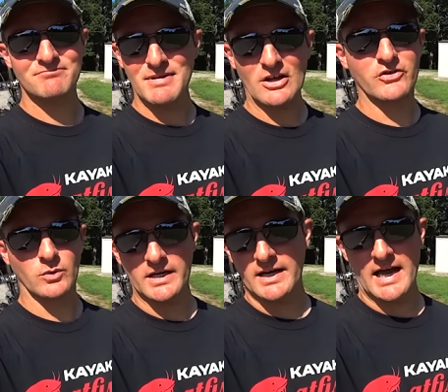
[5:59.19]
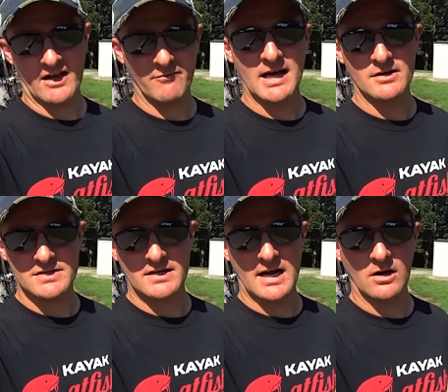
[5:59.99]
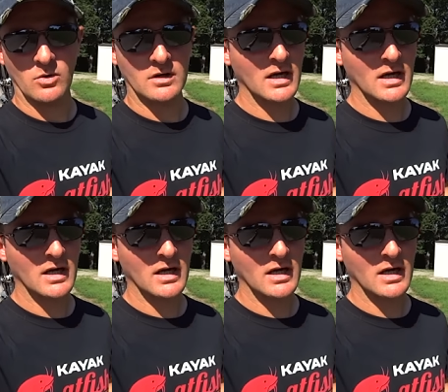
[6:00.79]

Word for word: about 3.5 miles an hour.